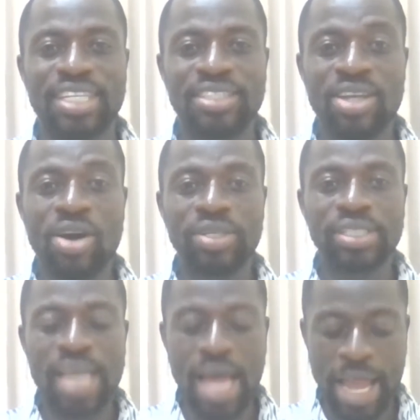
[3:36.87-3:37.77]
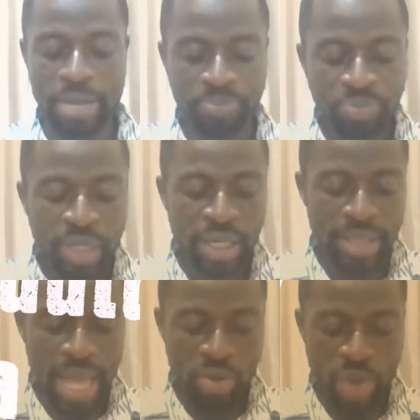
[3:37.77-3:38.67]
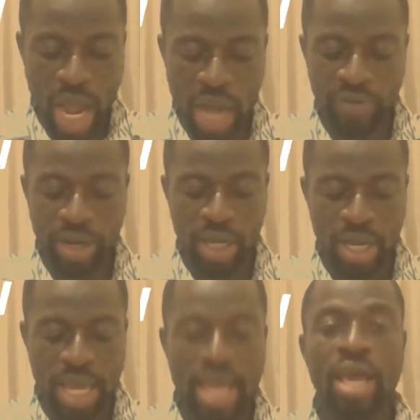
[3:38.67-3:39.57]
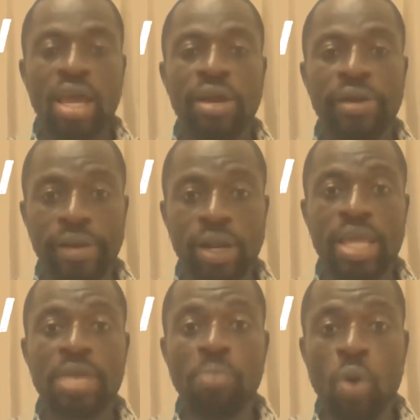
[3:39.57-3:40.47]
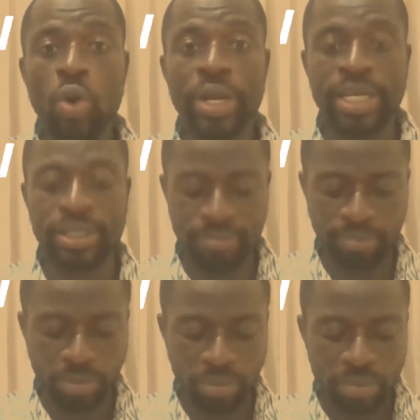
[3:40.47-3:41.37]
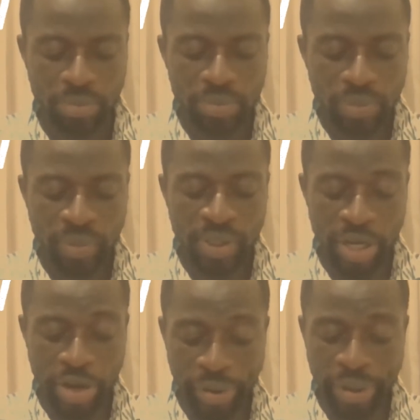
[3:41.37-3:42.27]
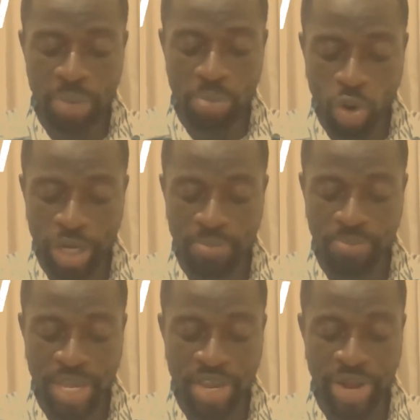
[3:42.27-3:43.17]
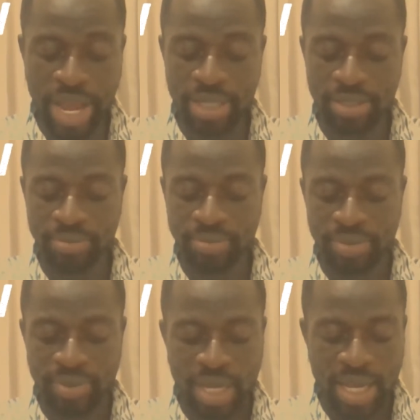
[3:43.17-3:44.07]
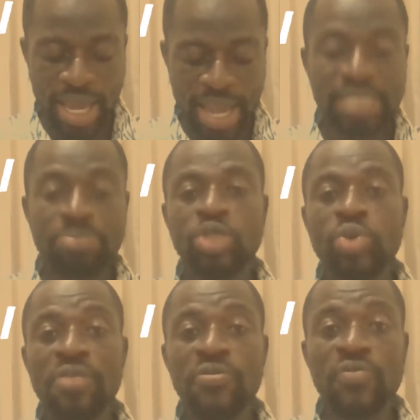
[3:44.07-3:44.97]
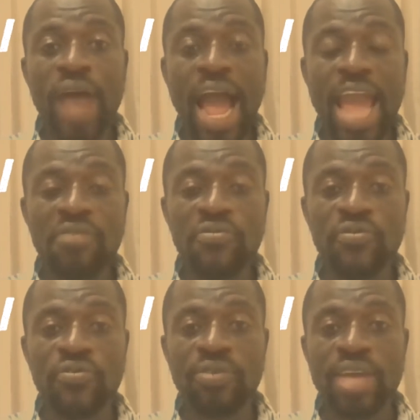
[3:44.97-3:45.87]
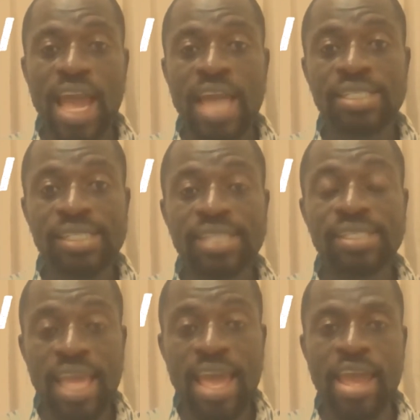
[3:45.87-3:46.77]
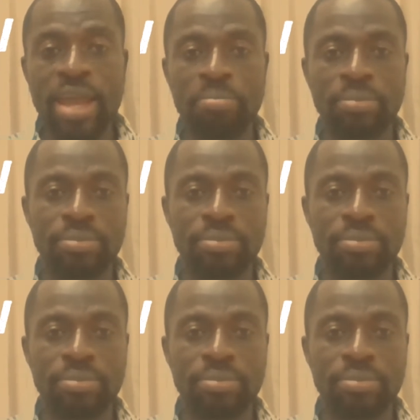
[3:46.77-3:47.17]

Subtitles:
Dawn time. Then we have early morning. The early morning period is between 5 and 6 a.m.